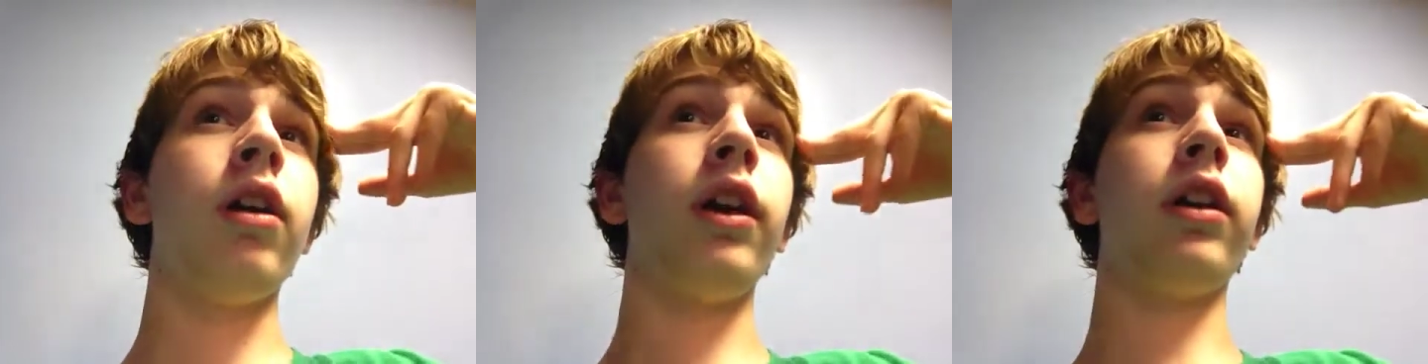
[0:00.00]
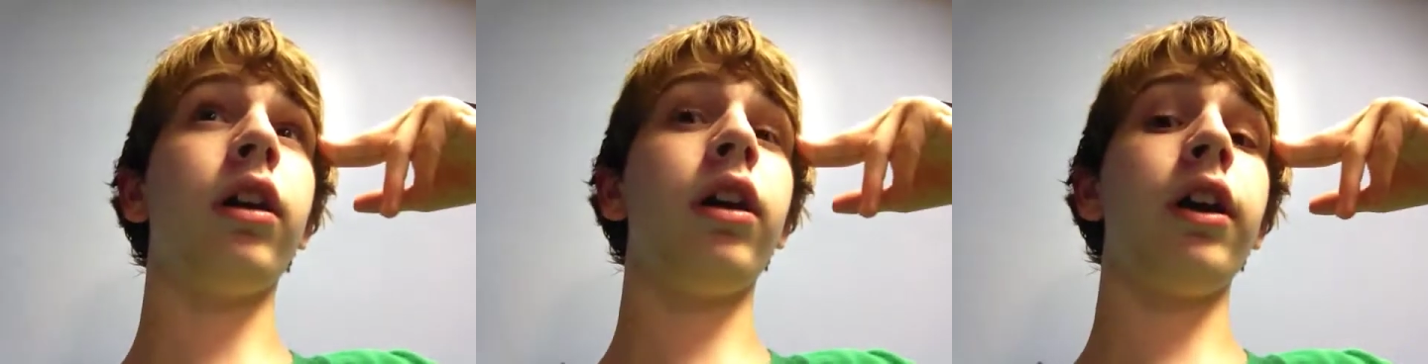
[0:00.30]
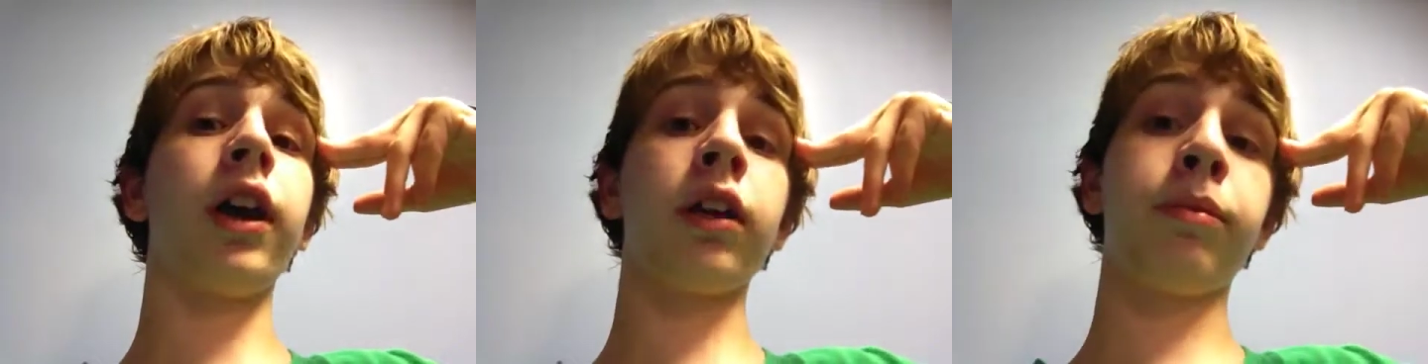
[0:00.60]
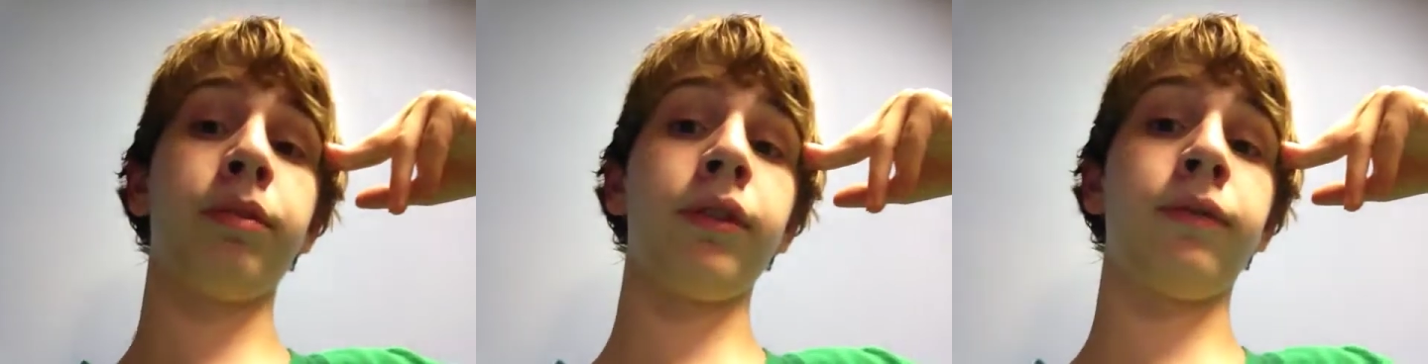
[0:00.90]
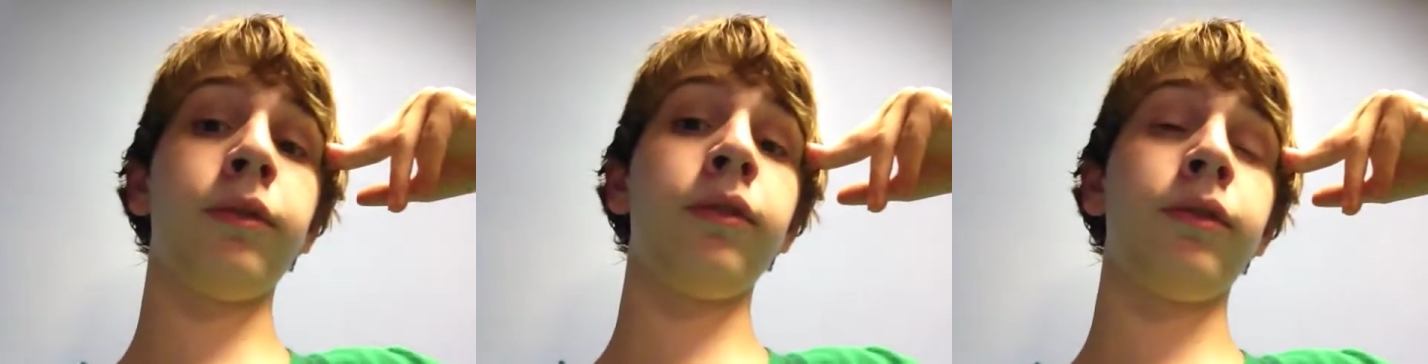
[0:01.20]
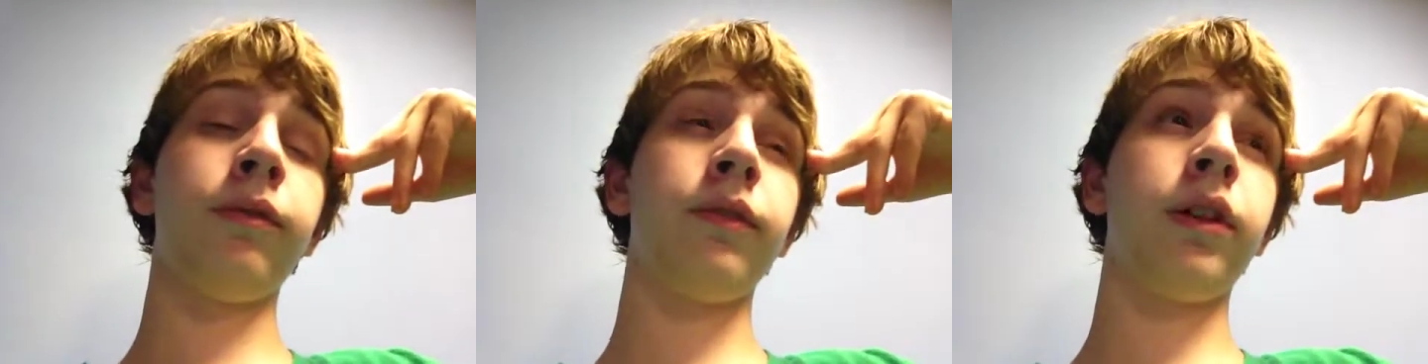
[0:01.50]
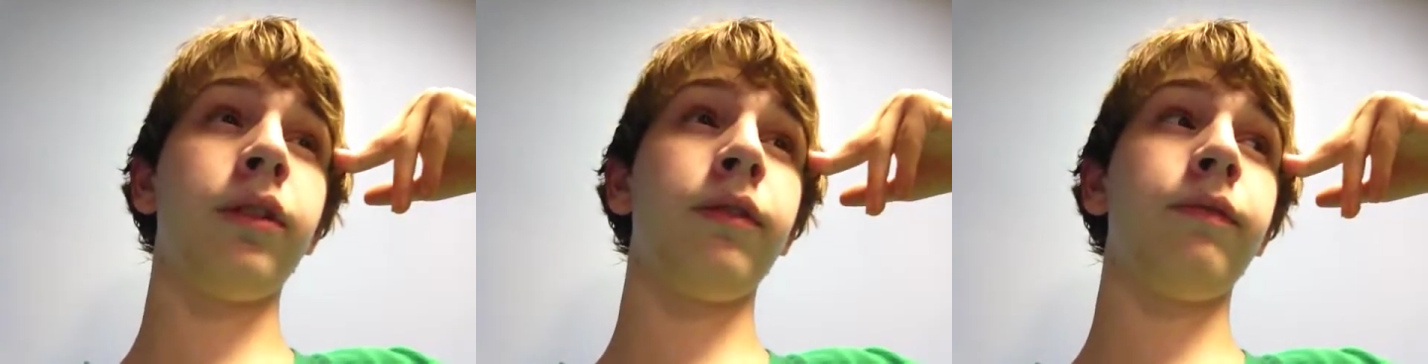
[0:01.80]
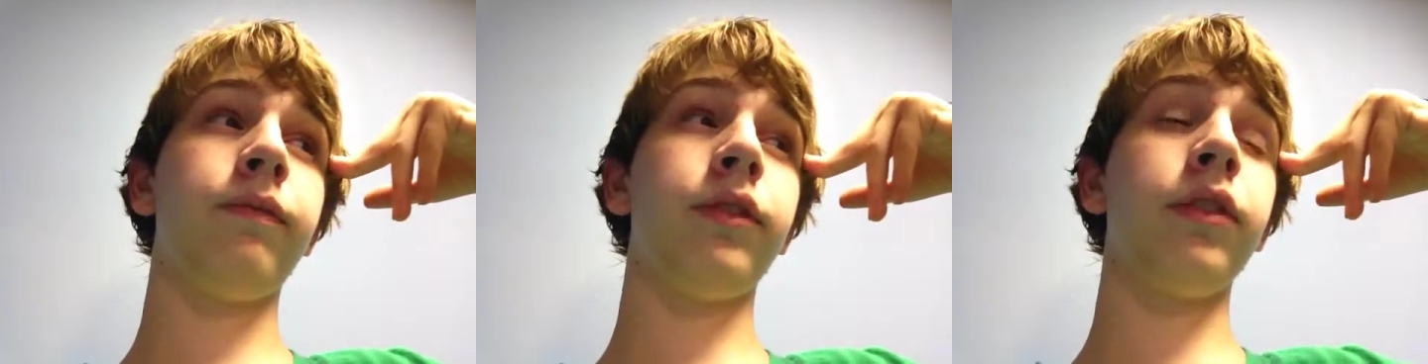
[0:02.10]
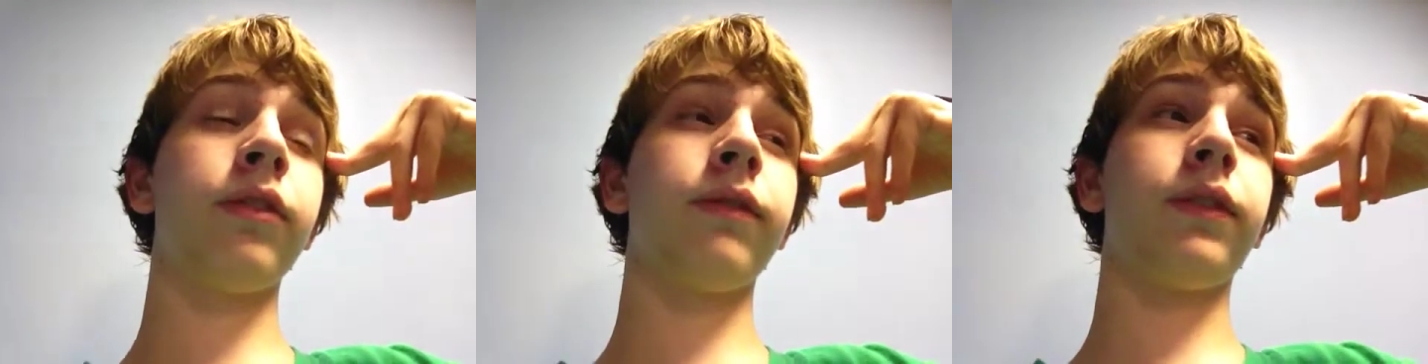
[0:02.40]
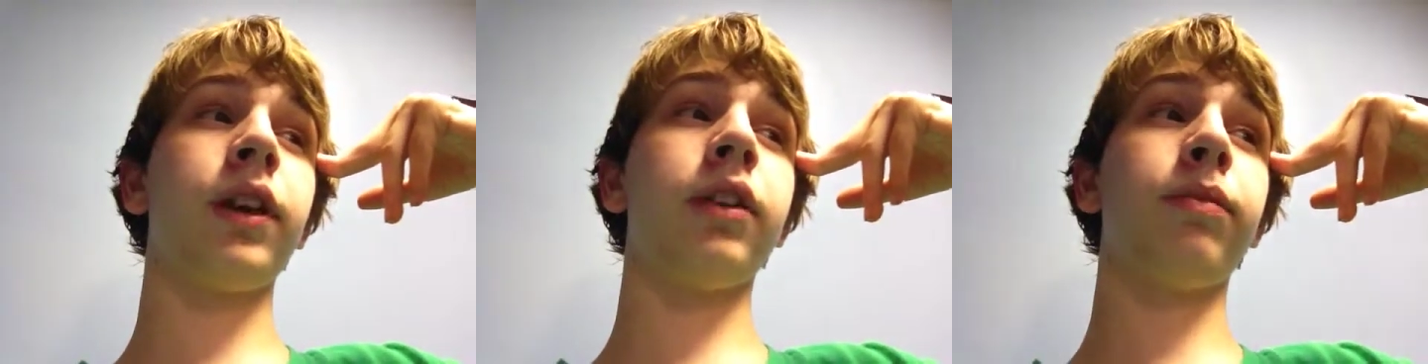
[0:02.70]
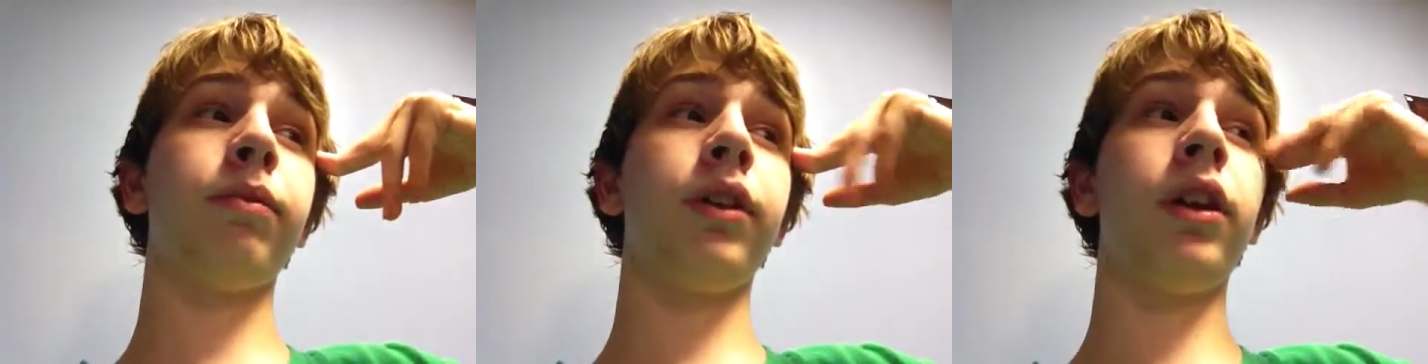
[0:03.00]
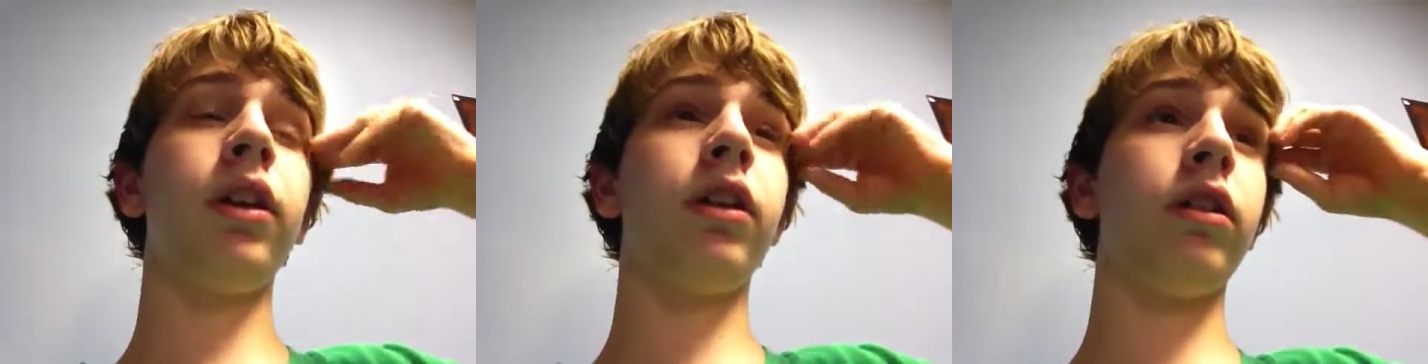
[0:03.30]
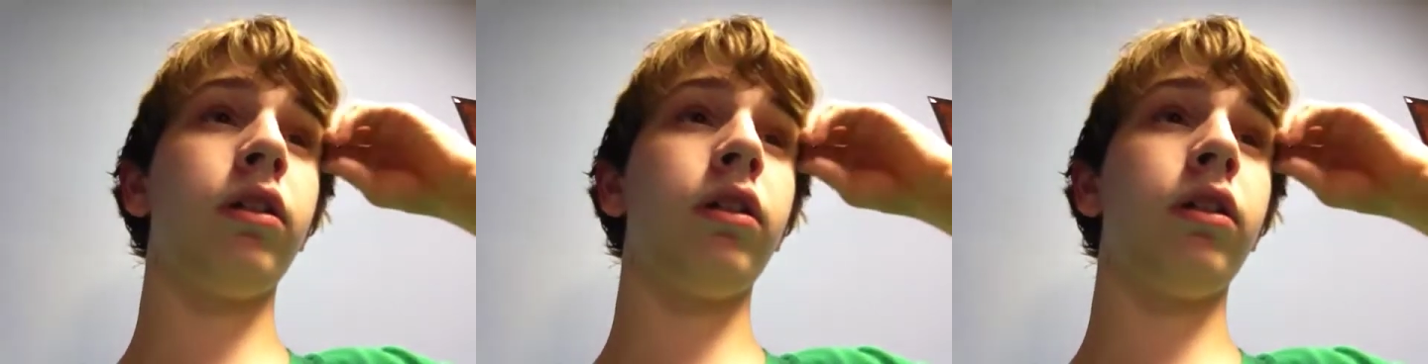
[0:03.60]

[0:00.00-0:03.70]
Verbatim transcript: Like uh XSplit full uh, version of XSplit,